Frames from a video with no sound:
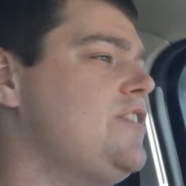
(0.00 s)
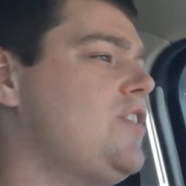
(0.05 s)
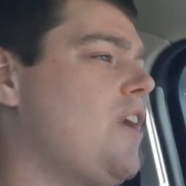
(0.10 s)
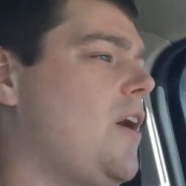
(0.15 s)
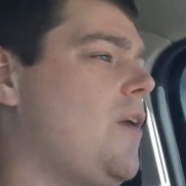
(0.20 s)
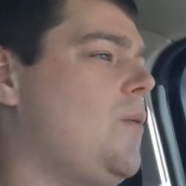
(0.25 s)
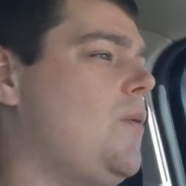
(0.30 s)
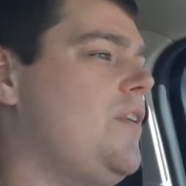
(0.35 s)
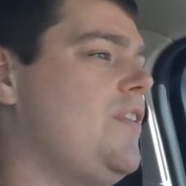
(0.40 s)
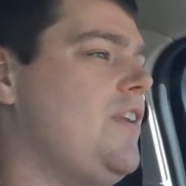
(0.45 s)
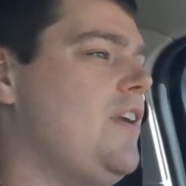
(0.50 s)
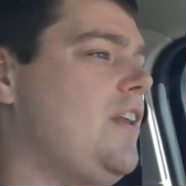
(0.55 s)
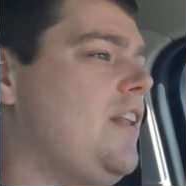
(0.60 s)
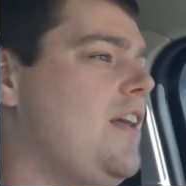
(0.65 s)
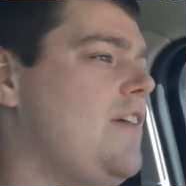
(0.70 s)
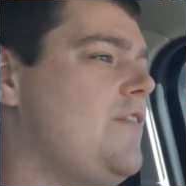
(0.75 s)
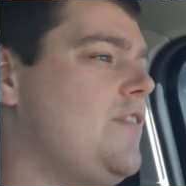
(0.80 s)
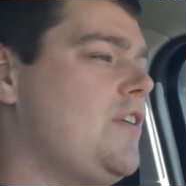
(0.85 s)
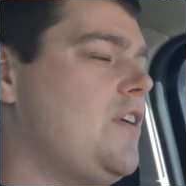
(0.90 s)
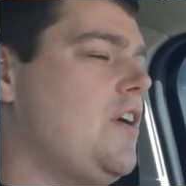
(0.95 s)
start with an
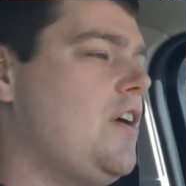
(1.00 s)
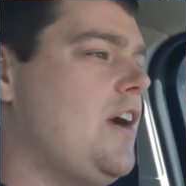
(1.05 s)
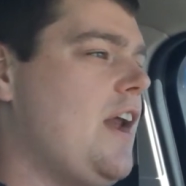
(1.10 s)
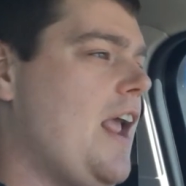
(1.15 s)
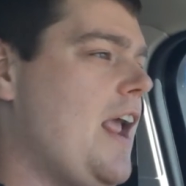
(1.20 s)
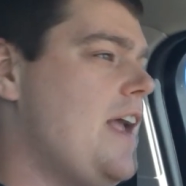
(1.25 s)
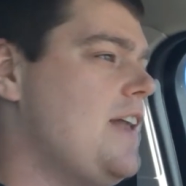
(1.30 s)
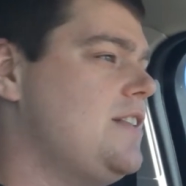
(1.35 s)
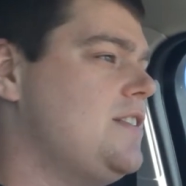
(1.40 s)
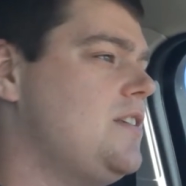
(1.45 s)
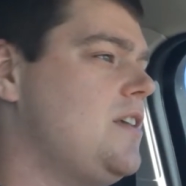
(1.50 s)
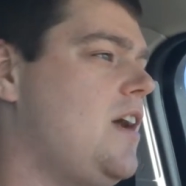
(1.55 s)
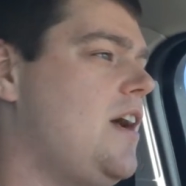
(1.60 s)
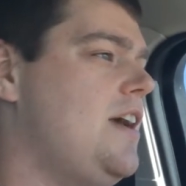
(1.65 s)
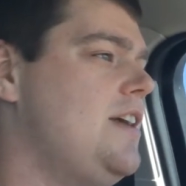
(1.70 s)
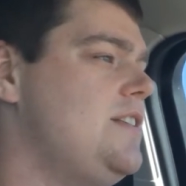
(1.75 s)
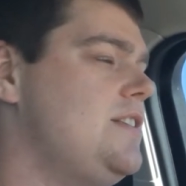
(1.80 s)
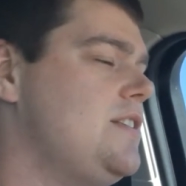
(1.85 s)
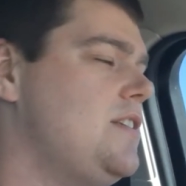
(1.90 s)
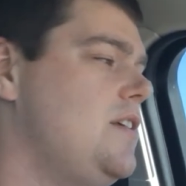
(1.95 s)
11-card hand
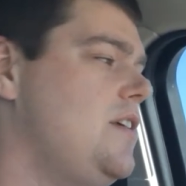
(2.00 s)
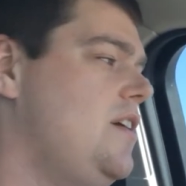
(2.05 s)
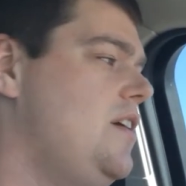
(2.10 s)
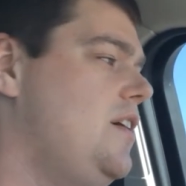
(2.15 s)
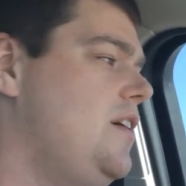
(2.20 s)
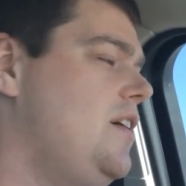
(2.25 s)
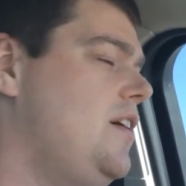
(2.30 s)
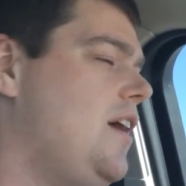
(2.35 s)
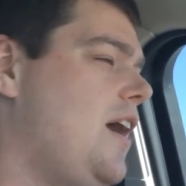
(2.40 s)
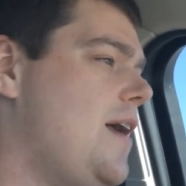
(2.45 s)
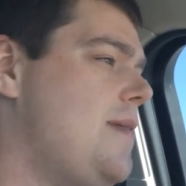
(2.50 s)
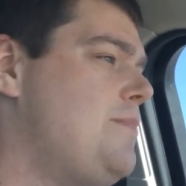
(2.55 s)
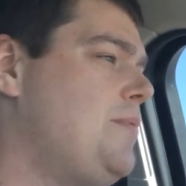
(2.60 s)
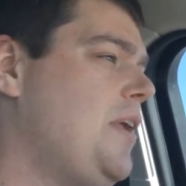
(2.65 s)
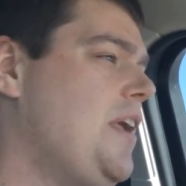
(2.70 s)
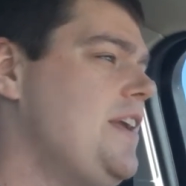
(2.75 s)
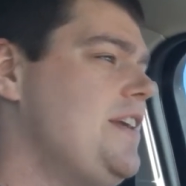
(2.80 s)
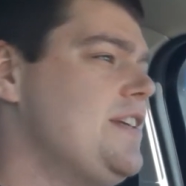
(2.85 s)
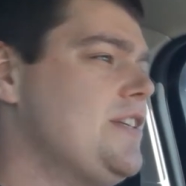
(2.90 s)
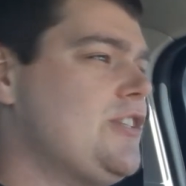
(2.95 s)
size. I'm
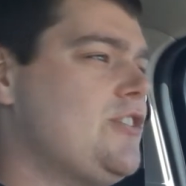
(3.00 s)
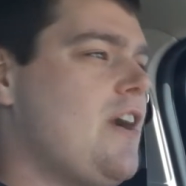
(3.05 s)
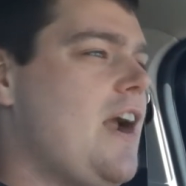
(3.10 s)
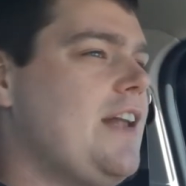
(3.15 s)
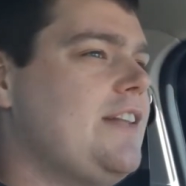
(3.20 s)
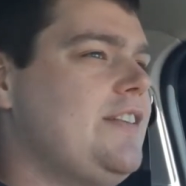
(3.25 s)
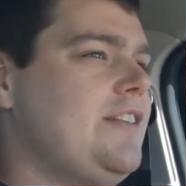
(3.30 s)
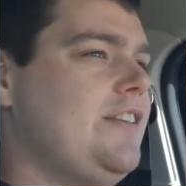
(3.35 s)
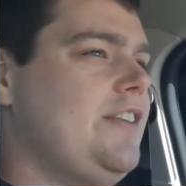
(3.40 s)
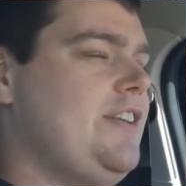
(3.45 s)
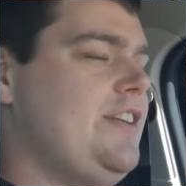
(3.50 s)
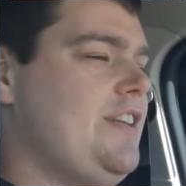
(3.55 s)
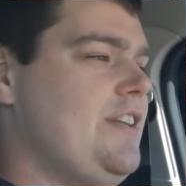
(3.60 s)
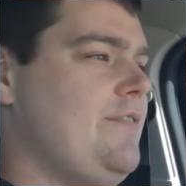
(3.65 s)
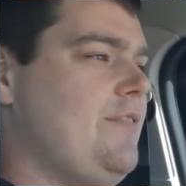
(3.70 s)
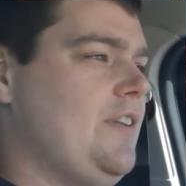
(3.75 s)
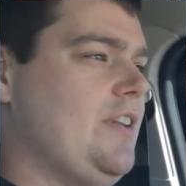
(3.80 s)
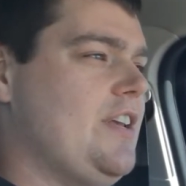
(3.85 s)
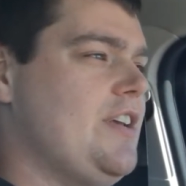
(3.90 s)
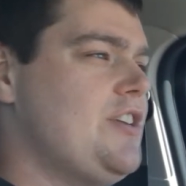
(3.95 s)
playing Distractingly
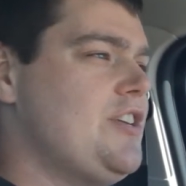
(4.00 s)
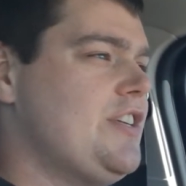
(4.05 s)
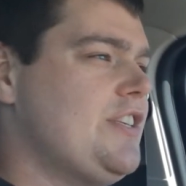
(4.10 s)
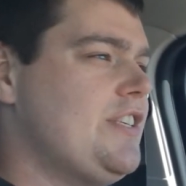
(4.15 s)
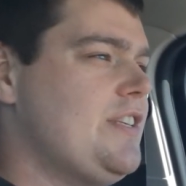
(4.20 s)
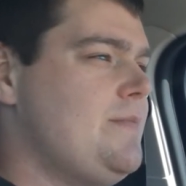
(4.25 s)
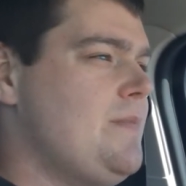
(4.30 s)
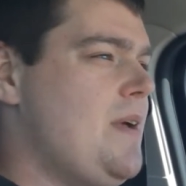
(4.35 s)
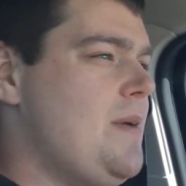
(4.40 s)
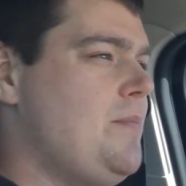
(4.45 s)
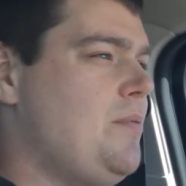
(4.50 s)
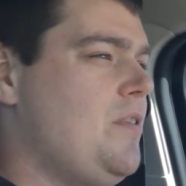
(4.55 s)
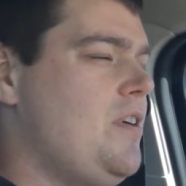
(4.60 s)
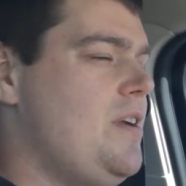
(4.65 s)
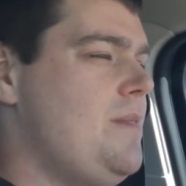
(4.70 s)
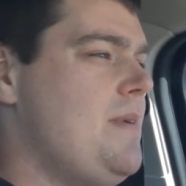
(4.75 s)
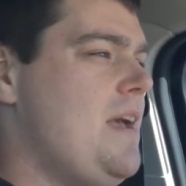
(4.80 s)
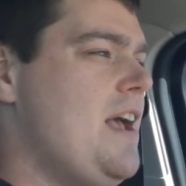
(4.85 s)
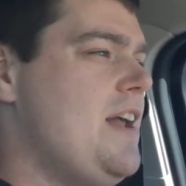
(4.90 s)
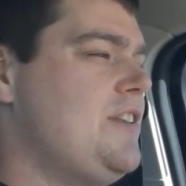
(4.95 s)
Divalicious in my
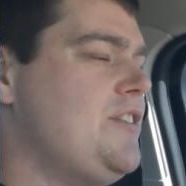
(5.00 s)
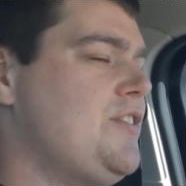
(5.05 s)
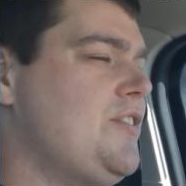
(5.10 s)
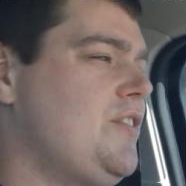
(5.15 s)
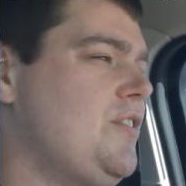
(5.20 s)
pre-match.